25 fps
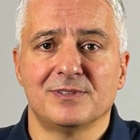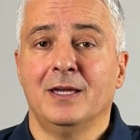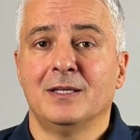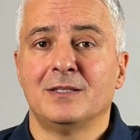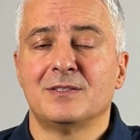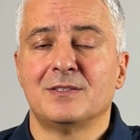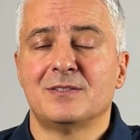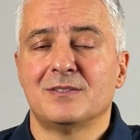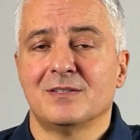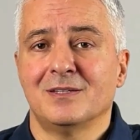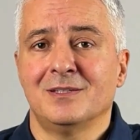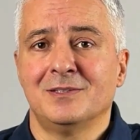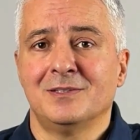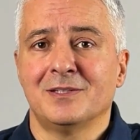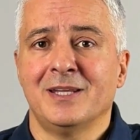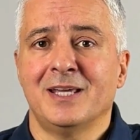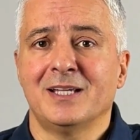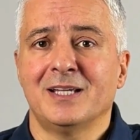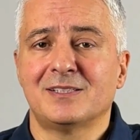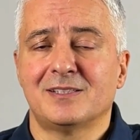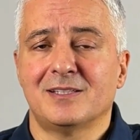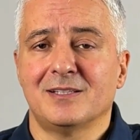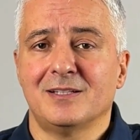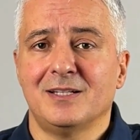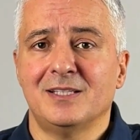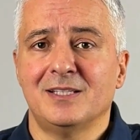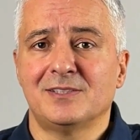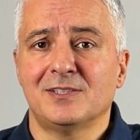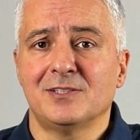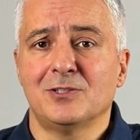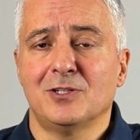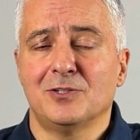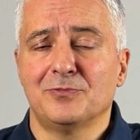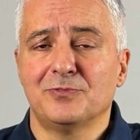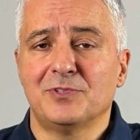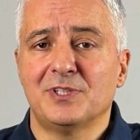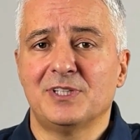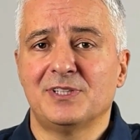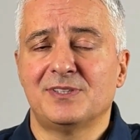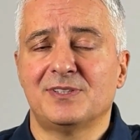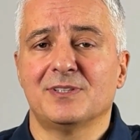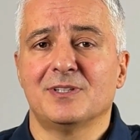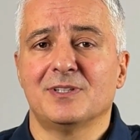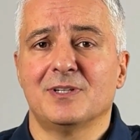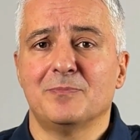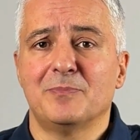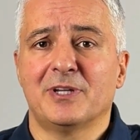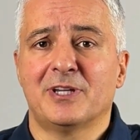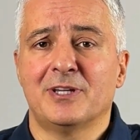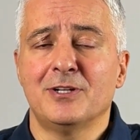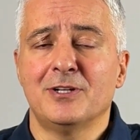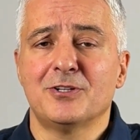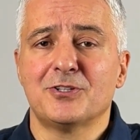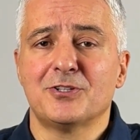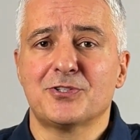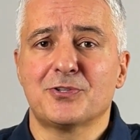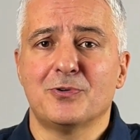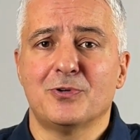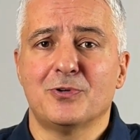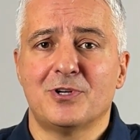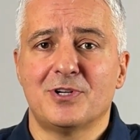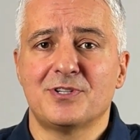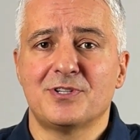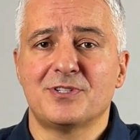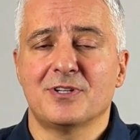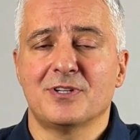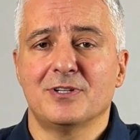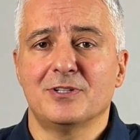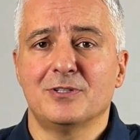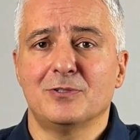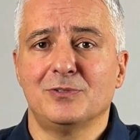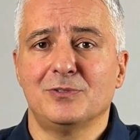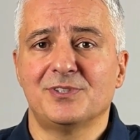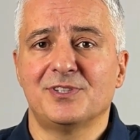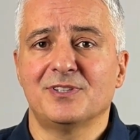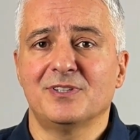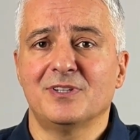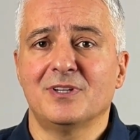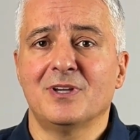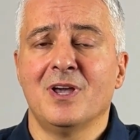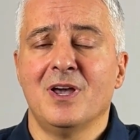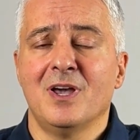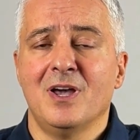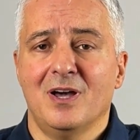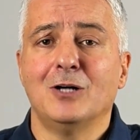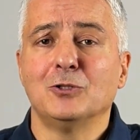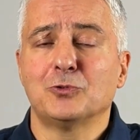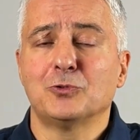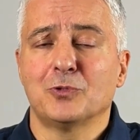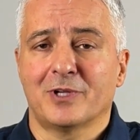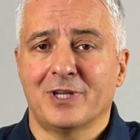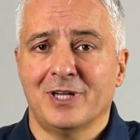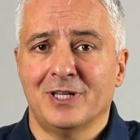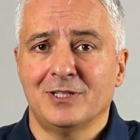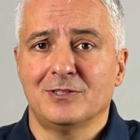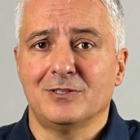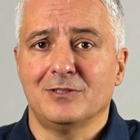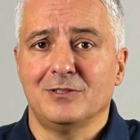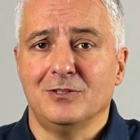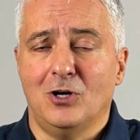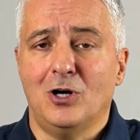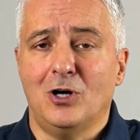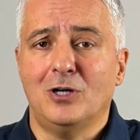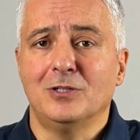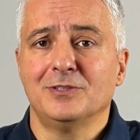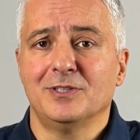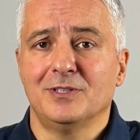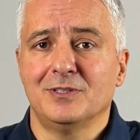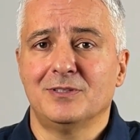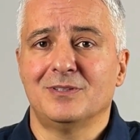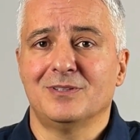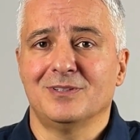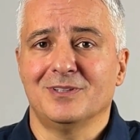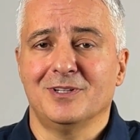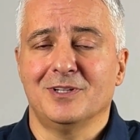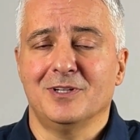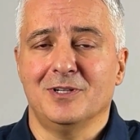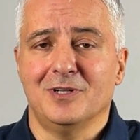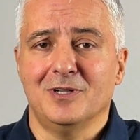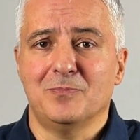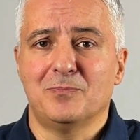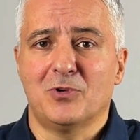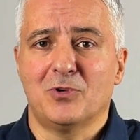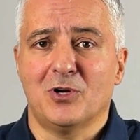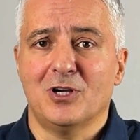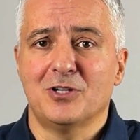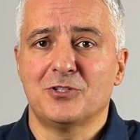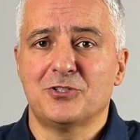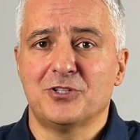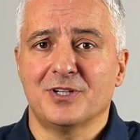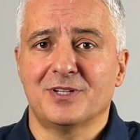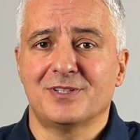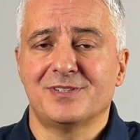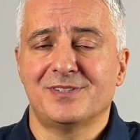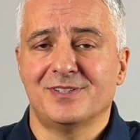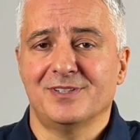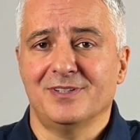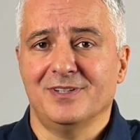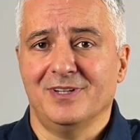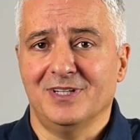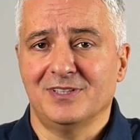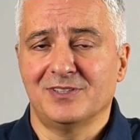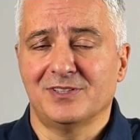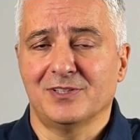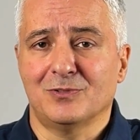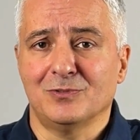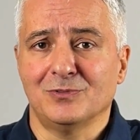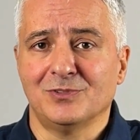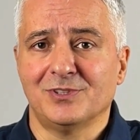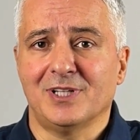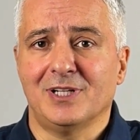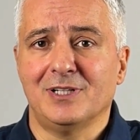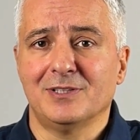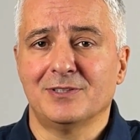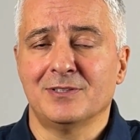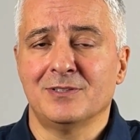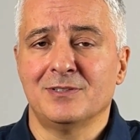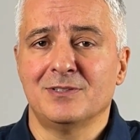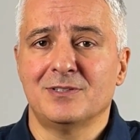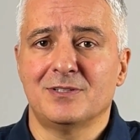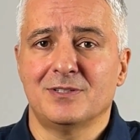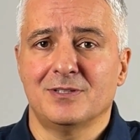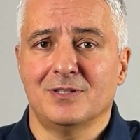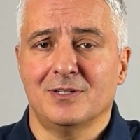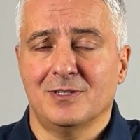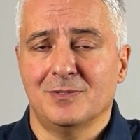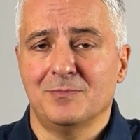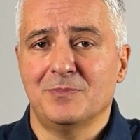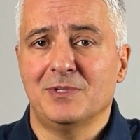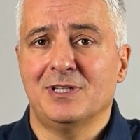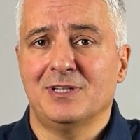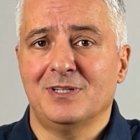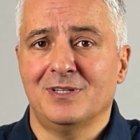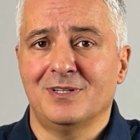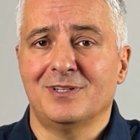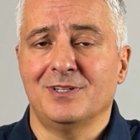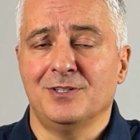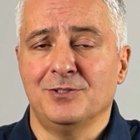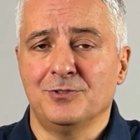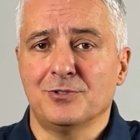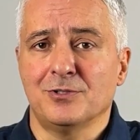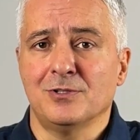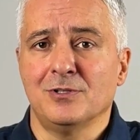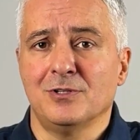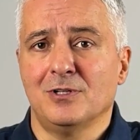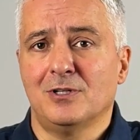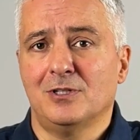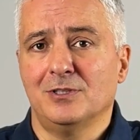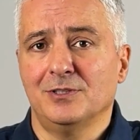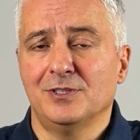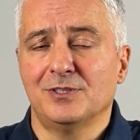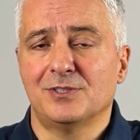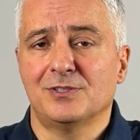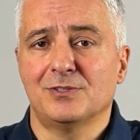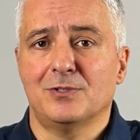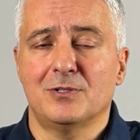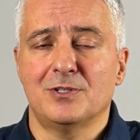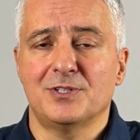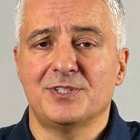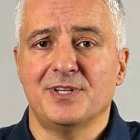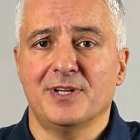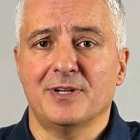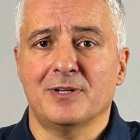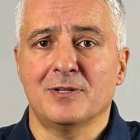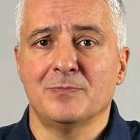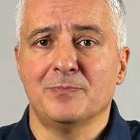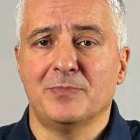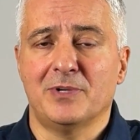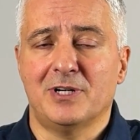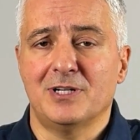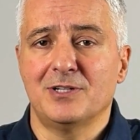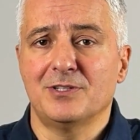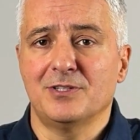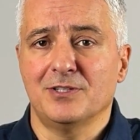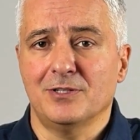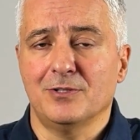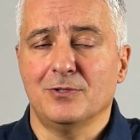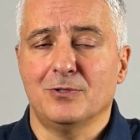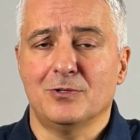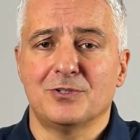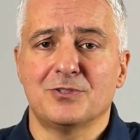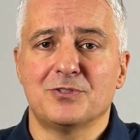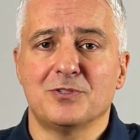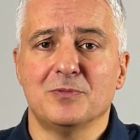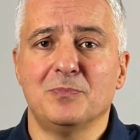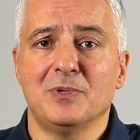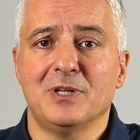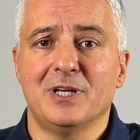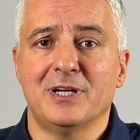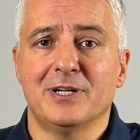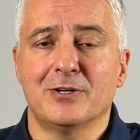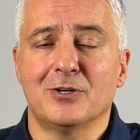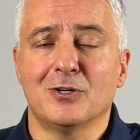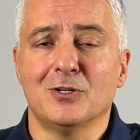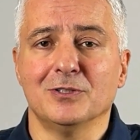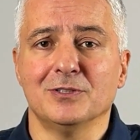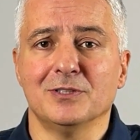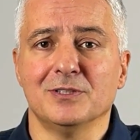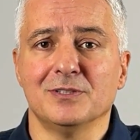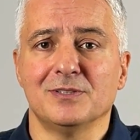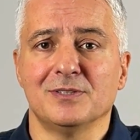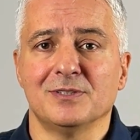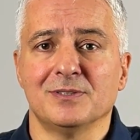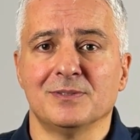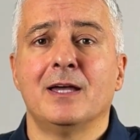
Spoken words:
And in the next lesson of this beginner's course, you'll see how to handle audit projects as a consultant, meaning internal audits or second party or supplier audits.